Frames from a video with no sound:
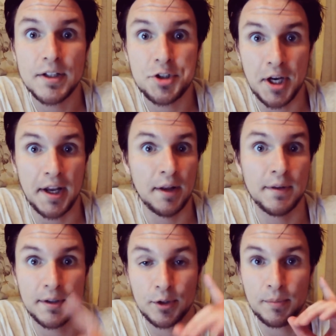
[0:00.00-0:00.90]
check it out,
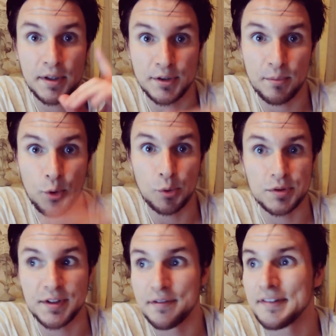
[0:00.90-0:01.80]
there's gonna be some cool
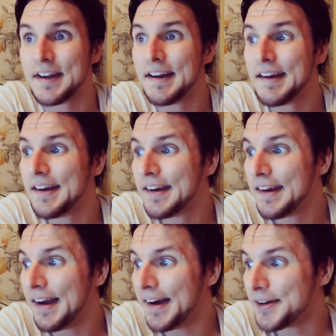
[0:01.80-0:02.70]
stuff.
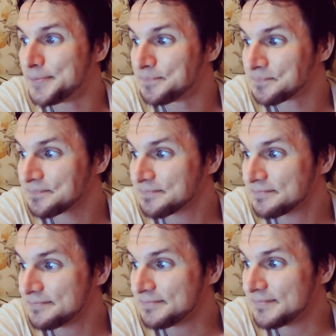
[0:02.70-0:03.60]

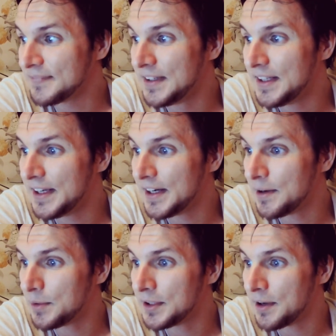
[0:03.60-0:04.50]
What
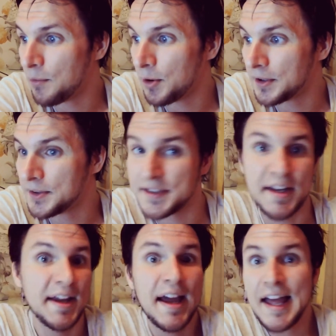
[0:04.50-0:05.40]
did I forget to
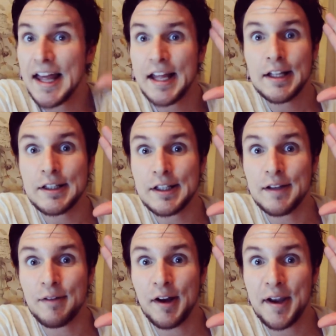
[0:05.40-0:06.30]
say?
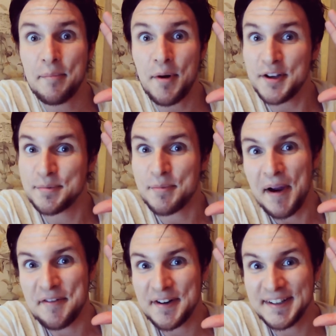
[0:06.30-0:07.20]
Live long and prosper,
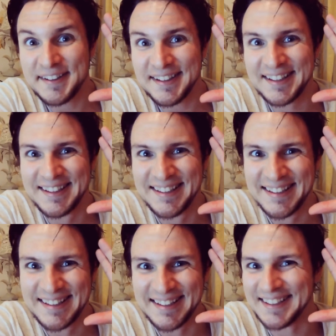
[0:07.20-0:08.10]
my friend!
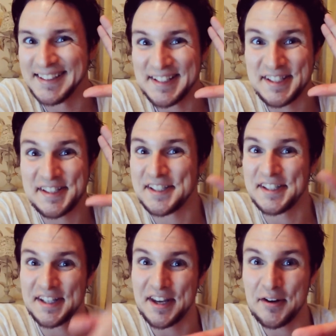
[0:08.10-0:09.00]

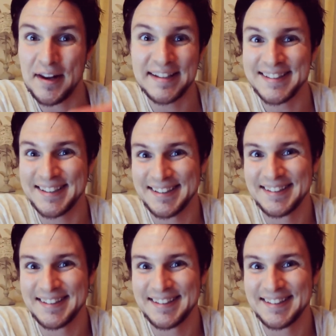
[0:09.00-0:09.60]
See you later!